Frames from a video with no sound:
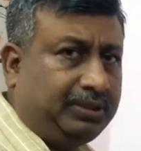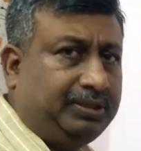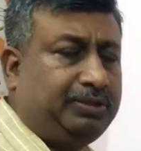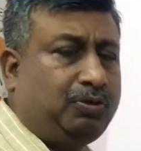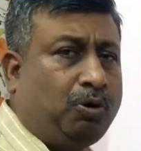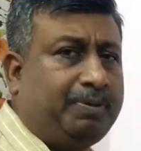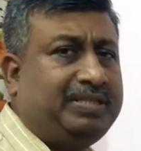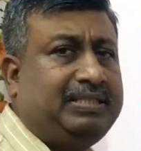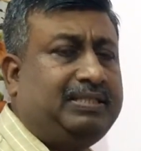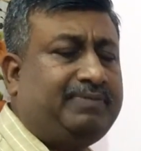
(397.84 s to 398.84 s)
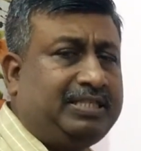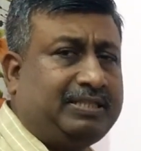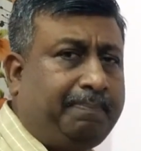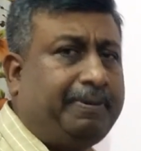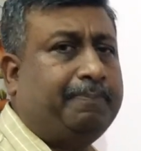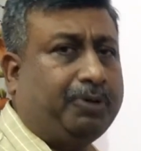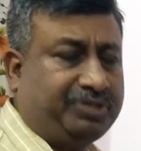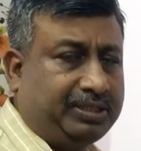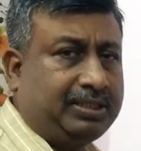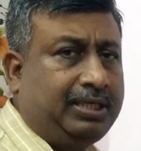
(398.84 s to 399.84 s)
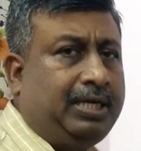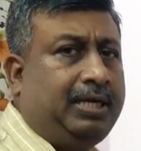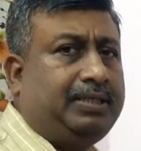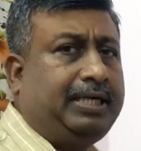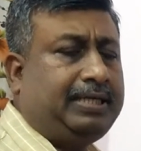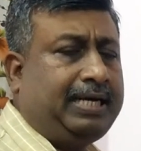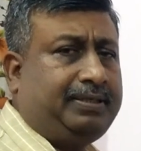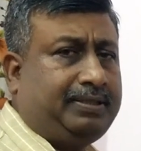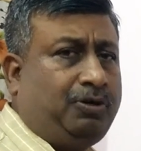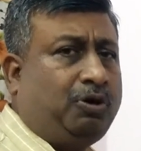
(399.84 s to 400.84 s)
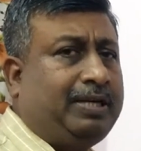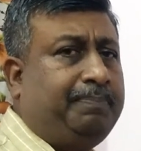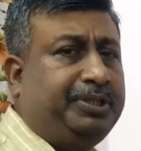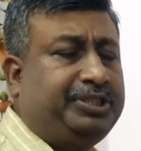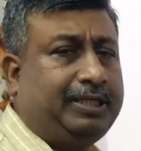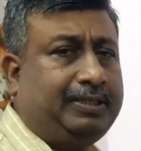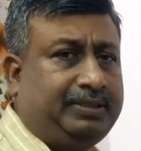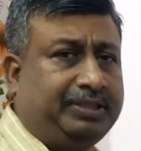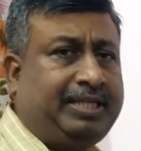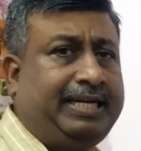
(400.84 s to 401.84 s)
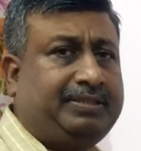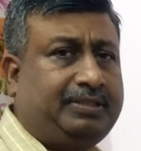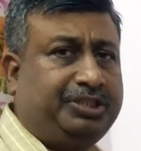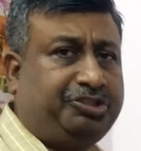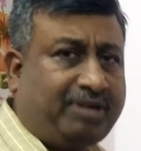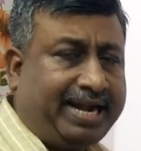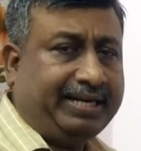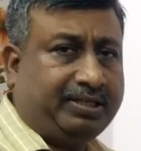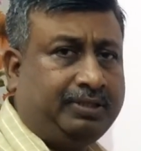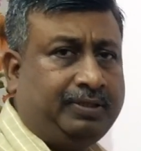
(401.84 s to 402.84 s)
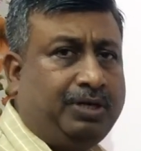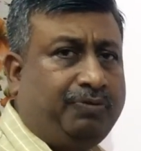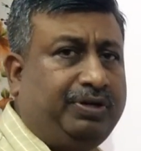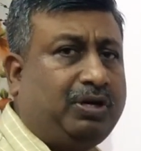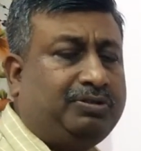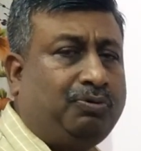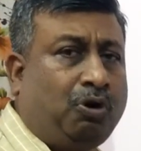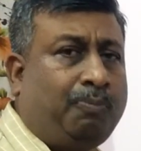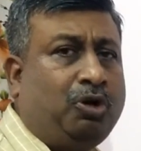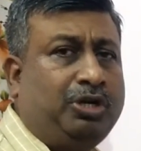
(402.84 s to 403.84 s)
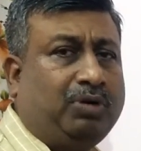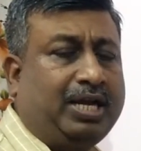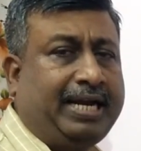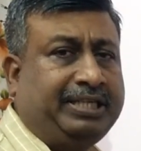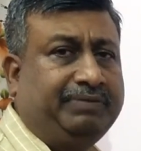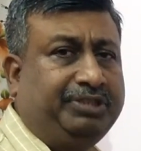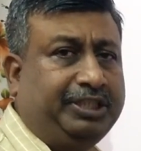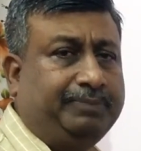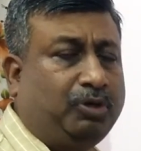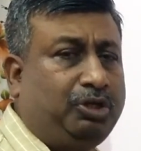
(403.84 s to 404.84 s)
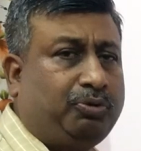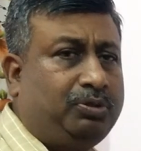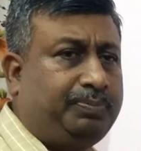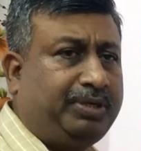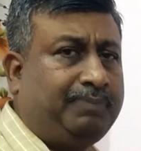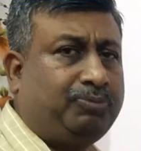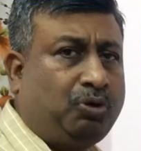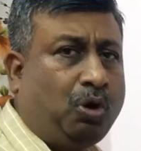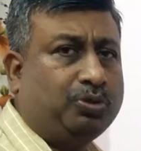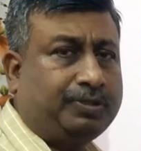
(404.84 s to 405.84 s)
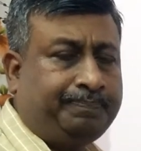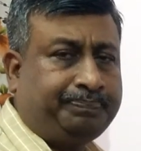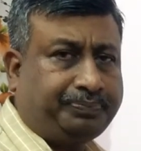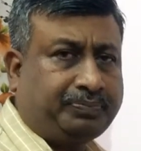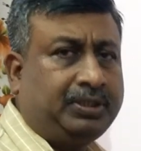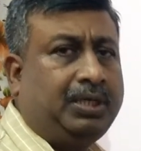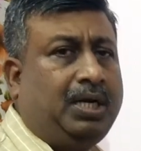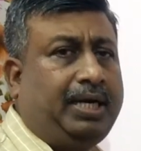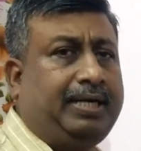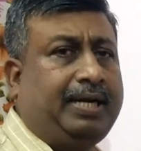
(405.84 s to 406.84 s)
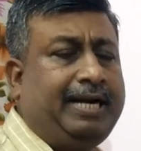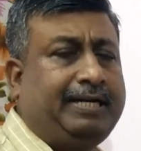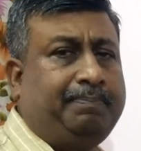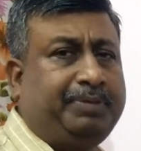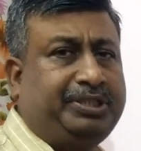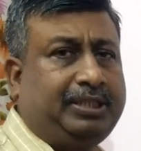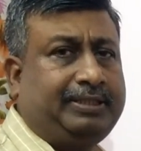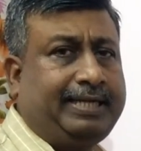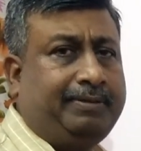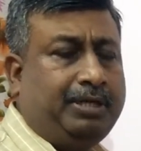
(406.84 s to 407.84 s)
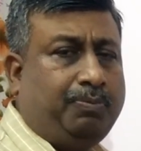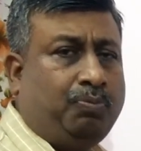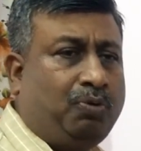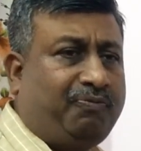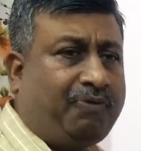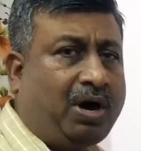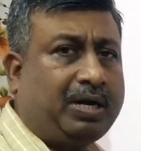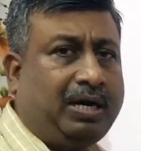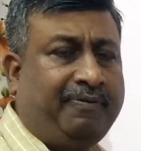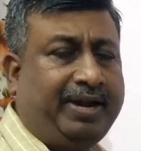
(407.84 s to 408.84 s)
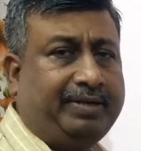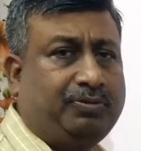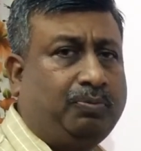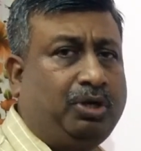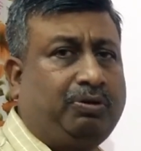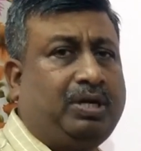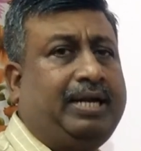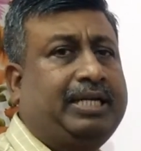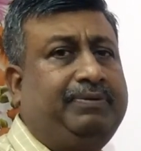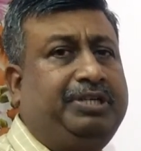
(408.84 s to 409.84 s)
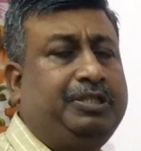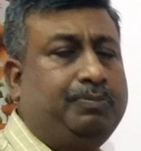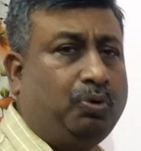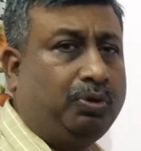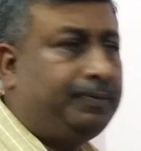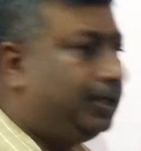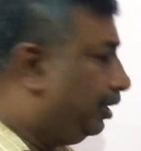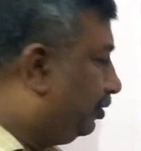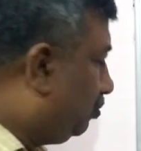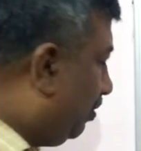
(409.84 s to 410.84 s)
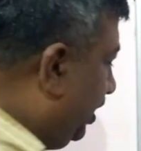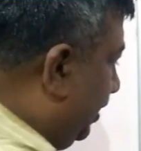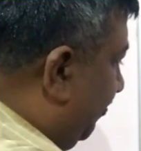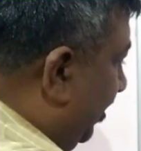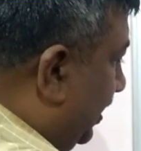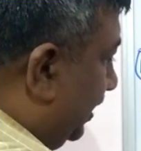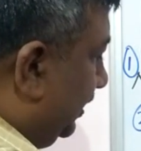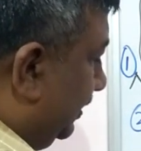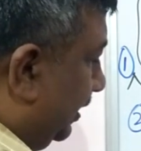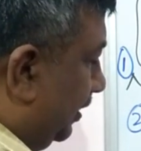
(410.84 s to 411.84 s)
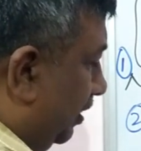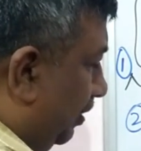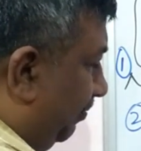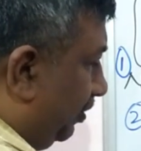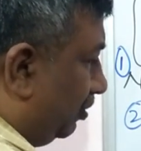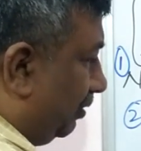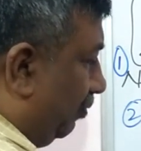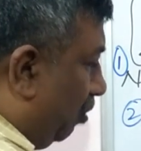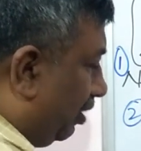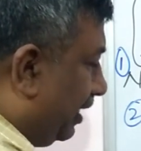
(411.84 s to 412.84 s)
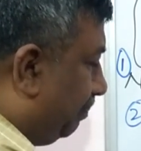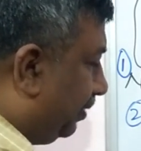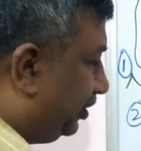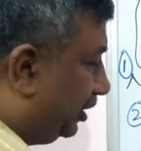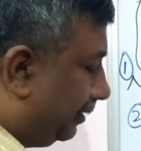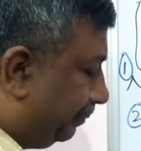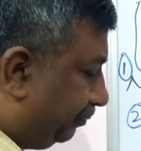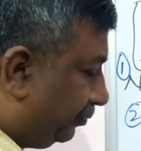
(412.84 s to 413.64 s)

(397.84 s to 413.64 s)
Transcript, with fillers: this is obvious this is a very simple process that at low temperature the things uh, shrink because of low molecular activity, molecules become close. And at high temperature, they move far away. So molecular activity is more. So in winter season, because of low temperature,